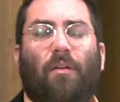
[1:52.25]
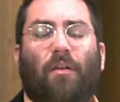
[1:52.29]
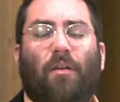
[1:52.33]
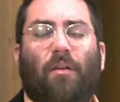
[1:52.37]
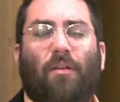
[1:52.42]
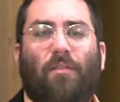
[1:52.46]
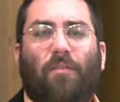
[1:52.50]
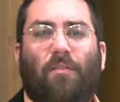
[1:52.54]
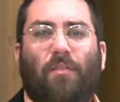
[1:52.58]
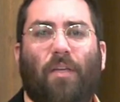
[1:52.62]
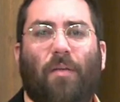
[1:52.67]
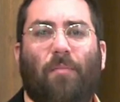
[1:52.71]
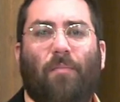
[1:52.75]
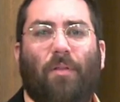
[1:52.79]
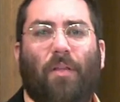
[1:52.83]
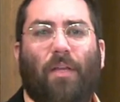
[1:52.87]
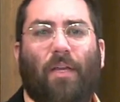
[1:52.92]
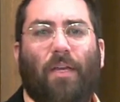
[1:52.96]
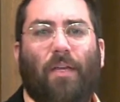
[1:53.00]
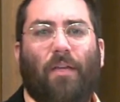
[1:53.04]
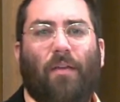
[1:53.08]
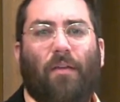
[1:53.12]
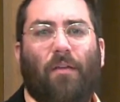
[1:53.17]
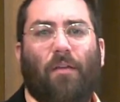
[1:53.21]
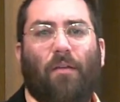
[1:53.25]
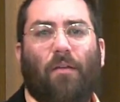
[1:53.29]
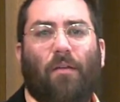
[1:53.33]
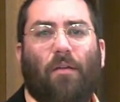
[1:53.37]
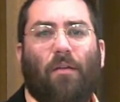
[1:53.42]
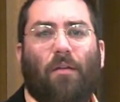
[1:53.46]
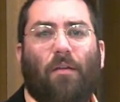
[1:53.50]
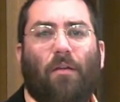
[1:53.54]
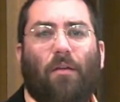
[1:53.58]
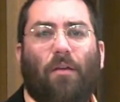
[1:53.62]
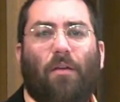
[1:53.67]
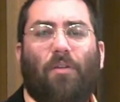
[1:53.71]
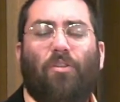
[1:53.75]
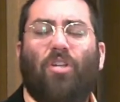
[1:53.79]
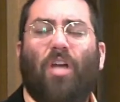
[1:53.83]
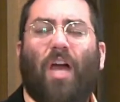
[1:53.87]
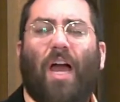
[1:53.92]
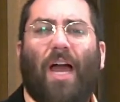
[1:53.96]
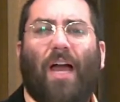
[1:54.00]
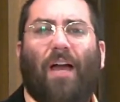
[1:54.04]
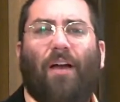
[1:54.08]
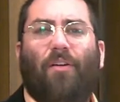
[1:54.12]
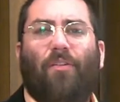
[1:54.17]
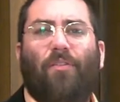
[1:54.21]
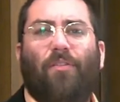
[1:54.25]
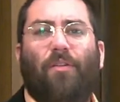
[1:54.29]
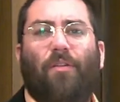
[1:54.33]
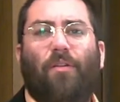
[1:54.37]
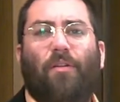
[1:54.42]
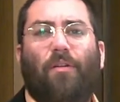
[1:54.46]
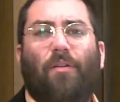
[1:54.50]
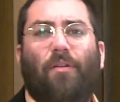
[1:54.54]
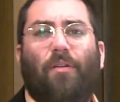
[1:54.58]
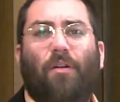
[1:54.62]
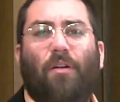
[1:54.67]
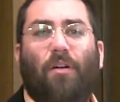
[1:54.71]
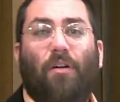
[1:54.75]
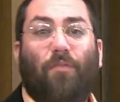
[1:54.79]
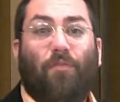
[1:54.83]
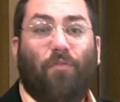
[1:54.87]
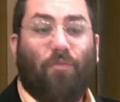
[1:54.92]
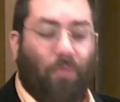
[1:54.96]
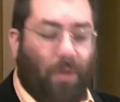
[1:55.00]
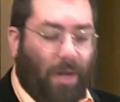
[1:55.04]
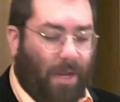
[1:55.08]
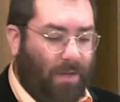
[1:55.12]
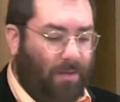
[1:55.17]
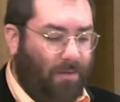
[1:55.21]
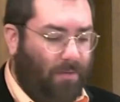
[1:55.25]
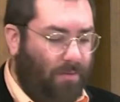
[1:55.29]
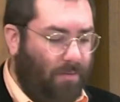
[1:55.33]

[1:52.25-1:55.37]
a sibling, a child, a friend.